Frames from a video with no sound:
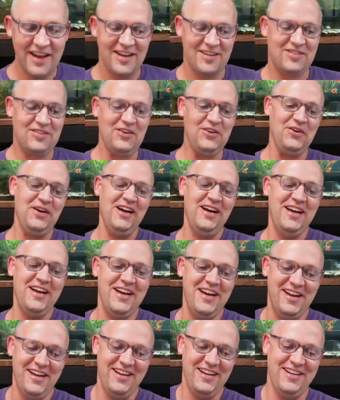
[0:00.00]
Yeah, so
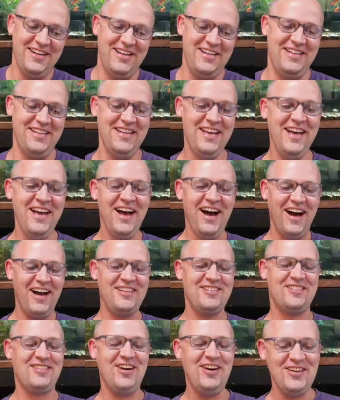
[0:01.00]

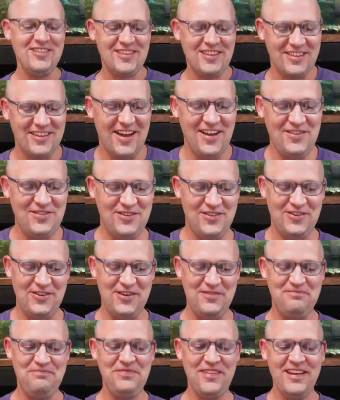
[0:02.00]
I start the live
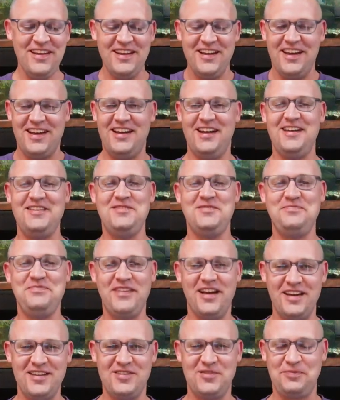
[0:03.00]
stream and
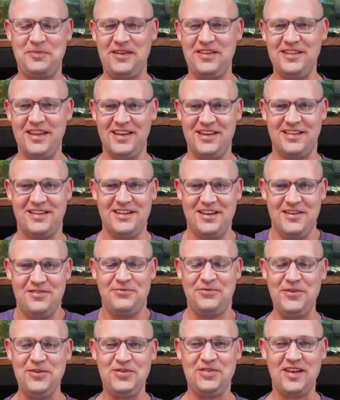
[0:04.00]
I spend like
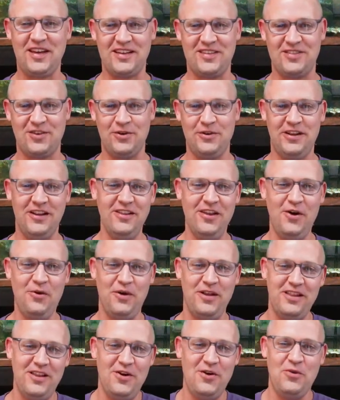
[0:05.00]
a few seconds going,
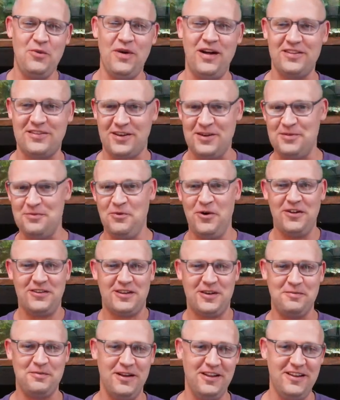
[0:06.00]
hello, hello, welcome,
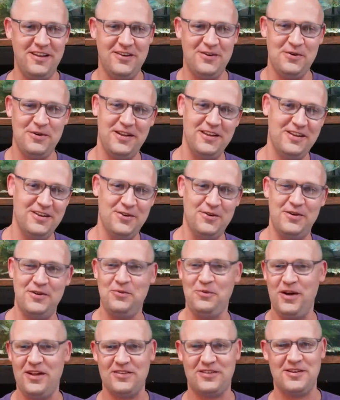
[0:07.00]
welcome, hello, hello,
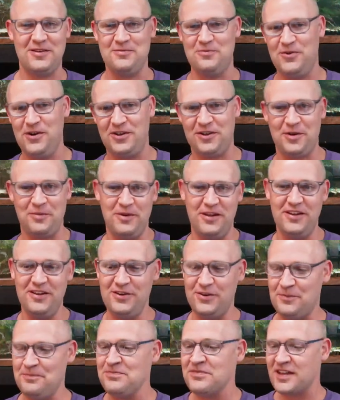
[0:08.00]
and welcome, welcome,
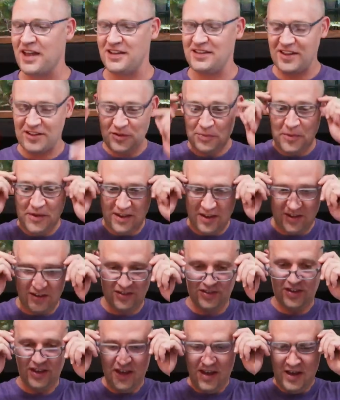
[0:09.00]
hello. And that's
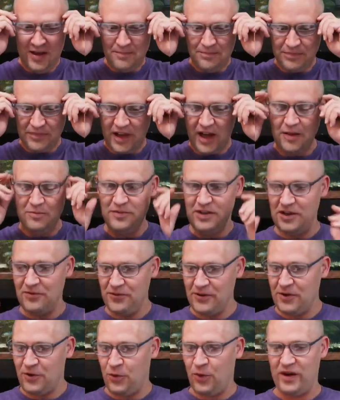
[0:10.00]
because I'm
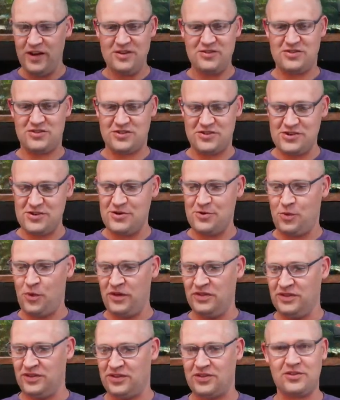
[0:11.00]
never quite sure
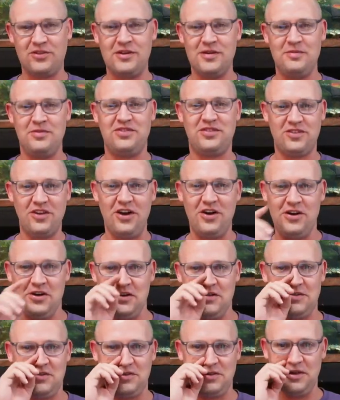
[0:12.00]
when the stream
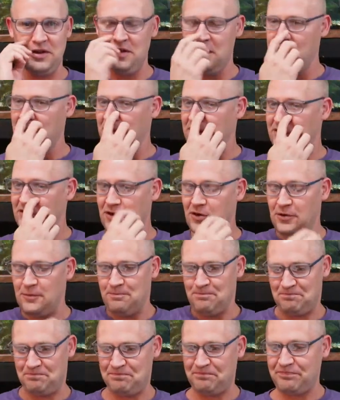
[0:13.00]
starts.
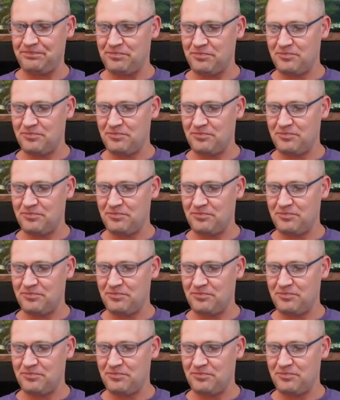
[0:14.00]
So